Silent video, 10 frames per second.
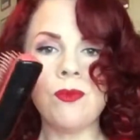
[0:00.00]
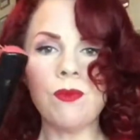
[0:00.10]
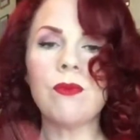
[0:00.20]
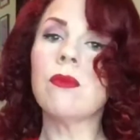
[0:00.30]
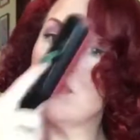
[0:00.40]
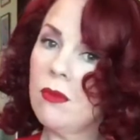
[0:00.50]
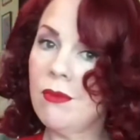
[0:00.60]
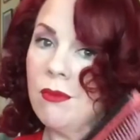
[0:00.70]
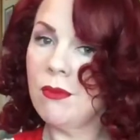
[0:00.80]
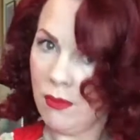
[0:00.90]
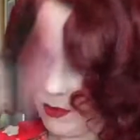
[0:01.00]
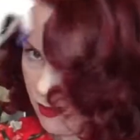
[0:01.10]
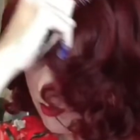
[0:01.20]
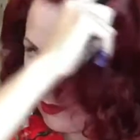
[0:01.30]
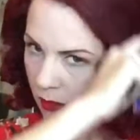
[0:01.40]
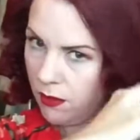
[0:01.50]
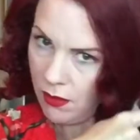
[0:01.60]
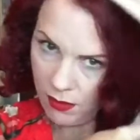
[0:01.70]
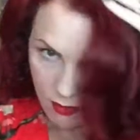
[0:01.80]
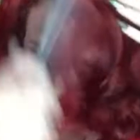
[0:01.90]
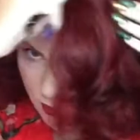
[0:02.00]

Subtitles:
like Suavecita or